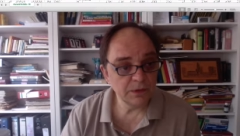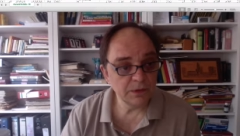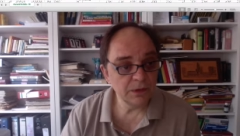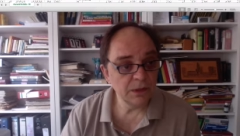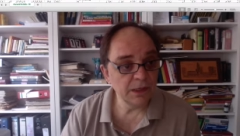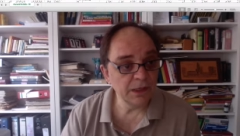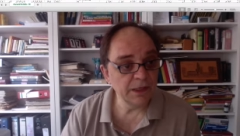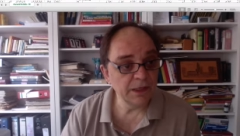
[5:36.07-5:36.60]

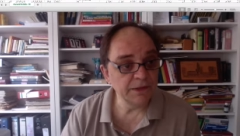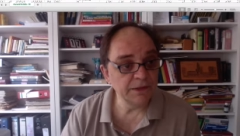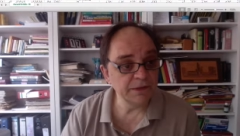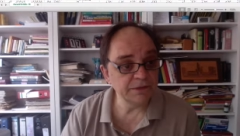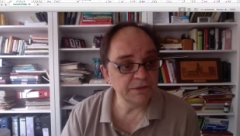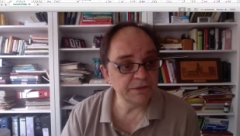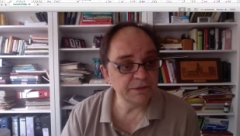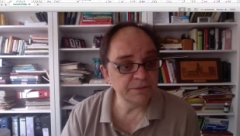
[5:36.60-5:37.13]
And
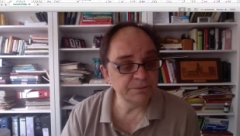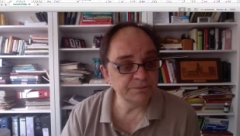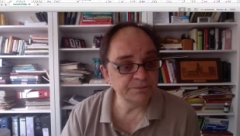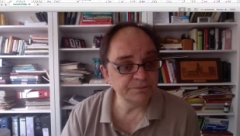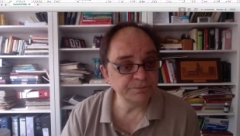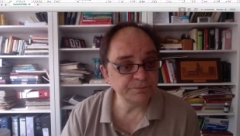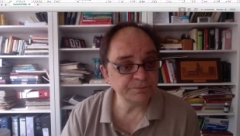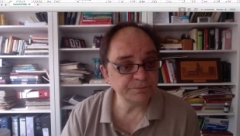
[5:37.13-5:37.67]

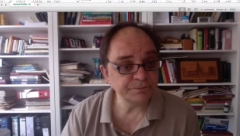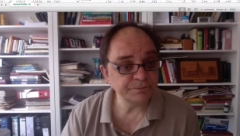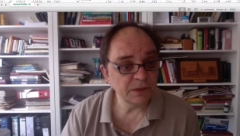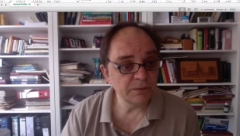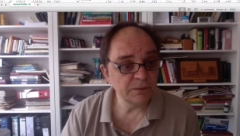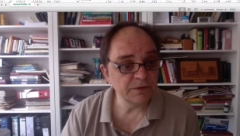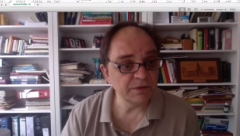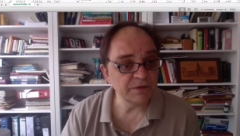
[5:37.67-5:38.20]

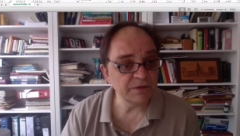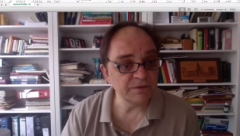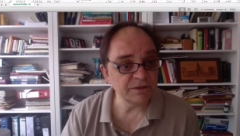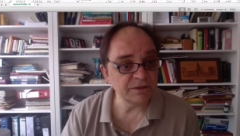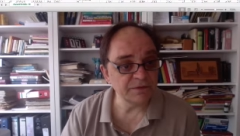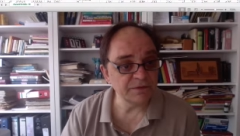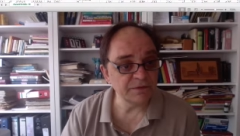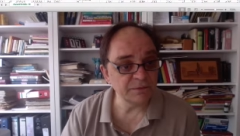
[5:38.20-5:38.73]
but this
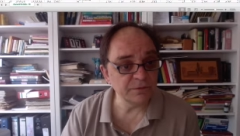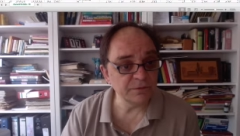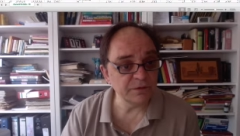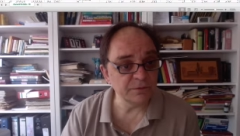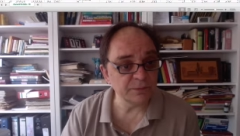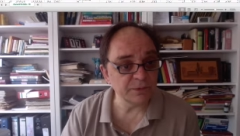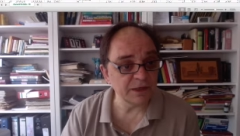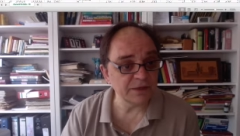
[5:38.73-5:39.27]
leads to these
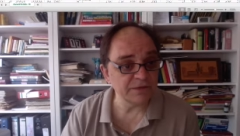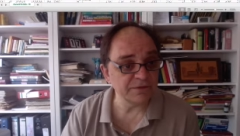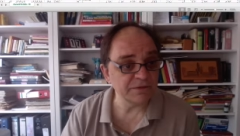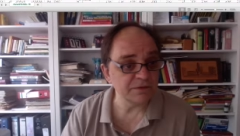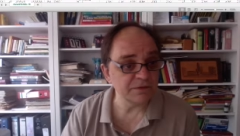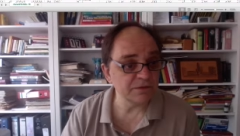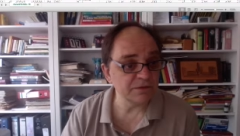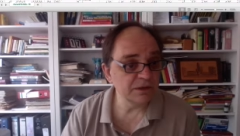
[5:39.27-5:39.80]

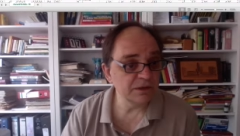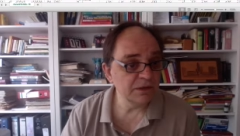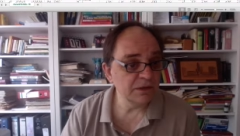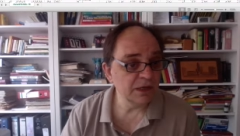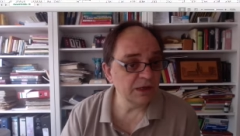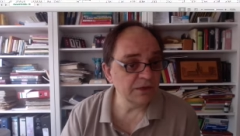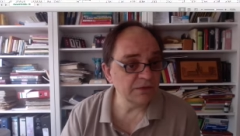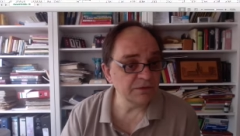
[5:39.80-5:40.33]
prices,
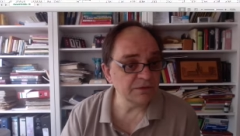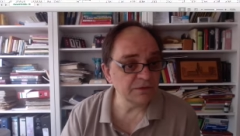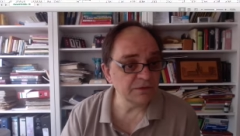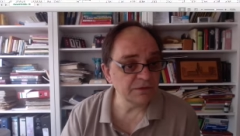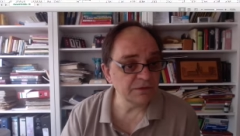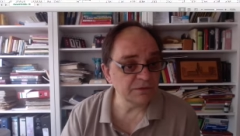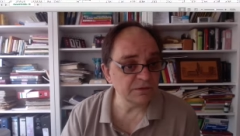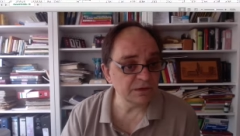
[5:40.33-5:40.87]
and this
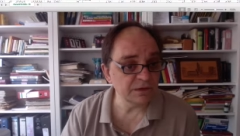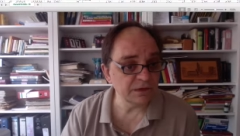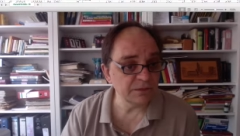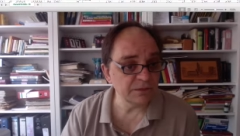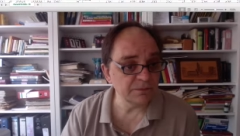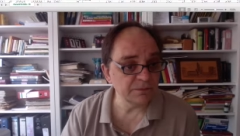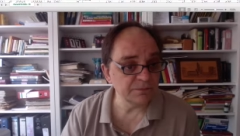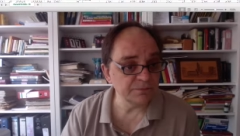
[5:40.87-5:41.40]
is
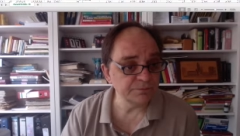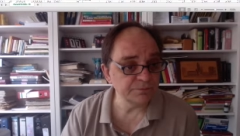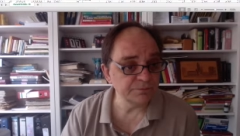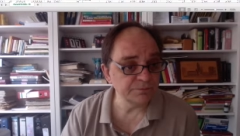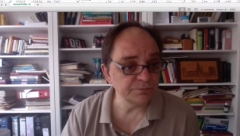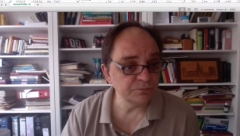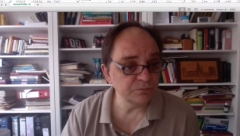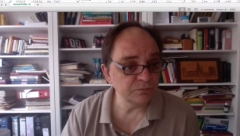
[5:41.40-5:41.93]

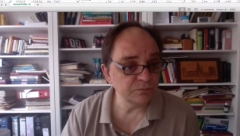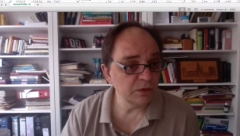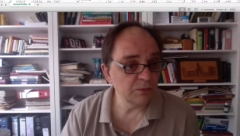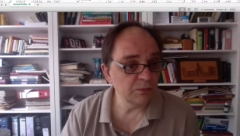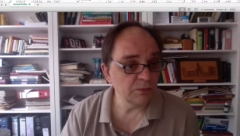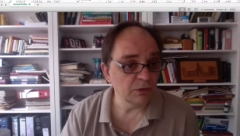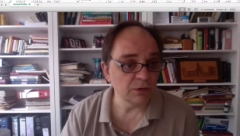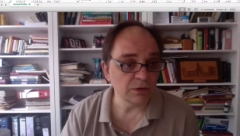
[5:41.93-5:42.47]

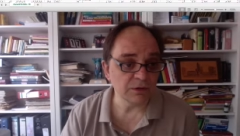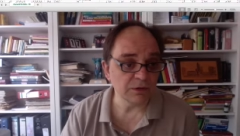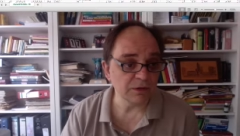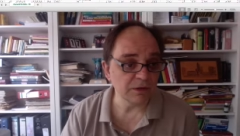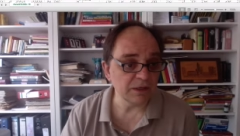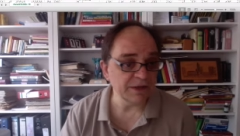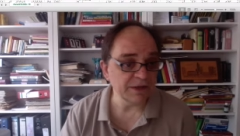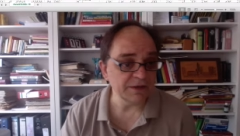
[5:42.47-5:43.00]
more or
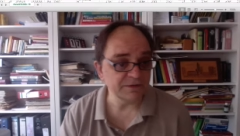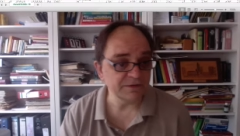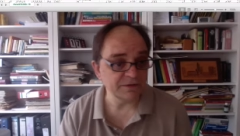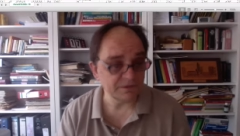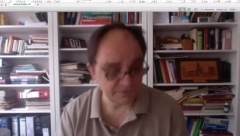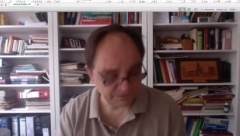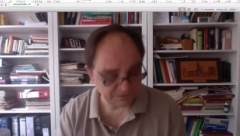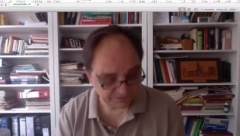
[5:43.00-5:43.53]
less
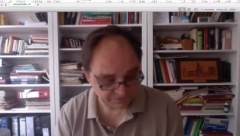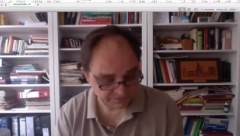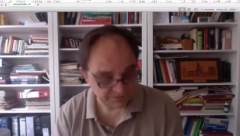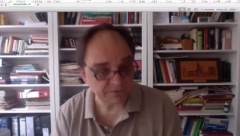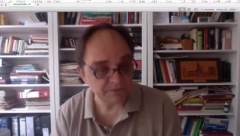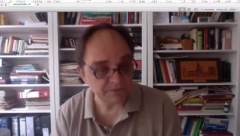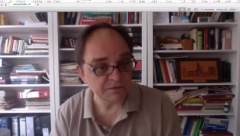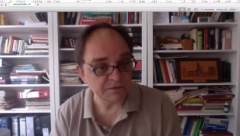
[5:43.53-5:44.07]

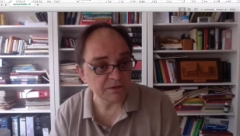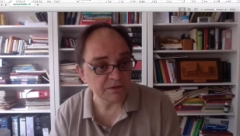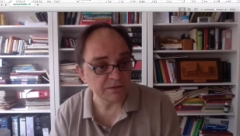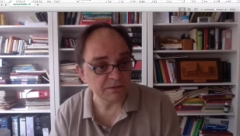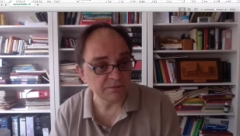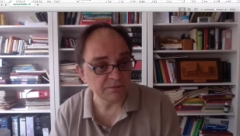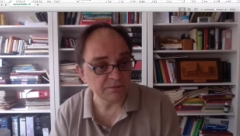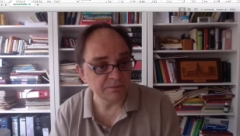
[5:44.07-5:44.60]
it's
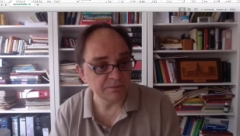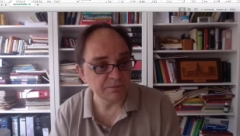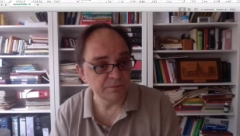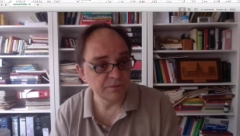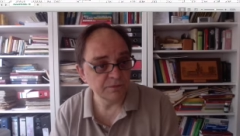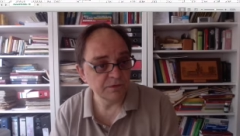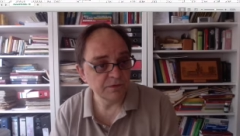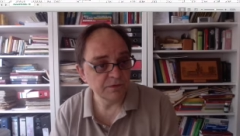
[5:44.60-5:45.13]

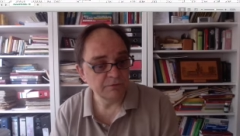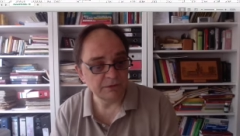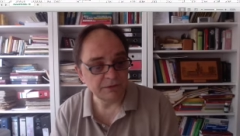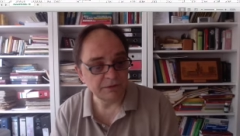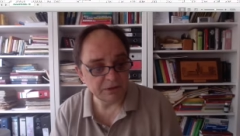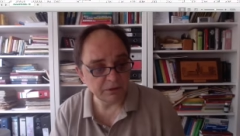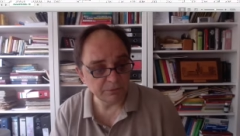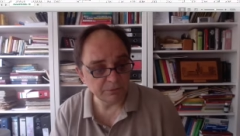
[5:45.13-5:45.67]
very
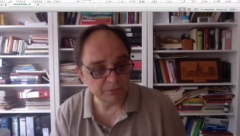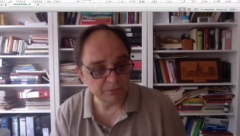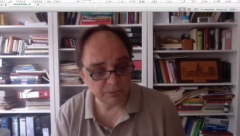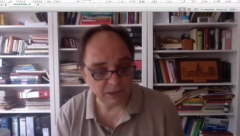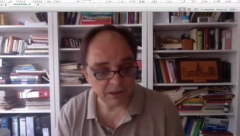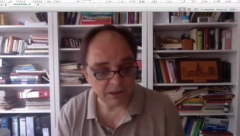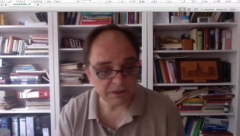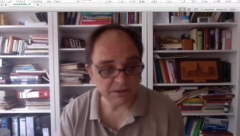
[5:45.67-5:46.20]
close to
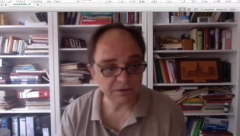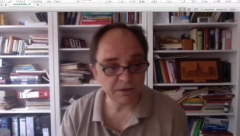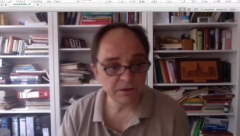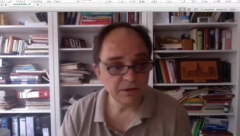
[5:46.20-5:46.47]
market.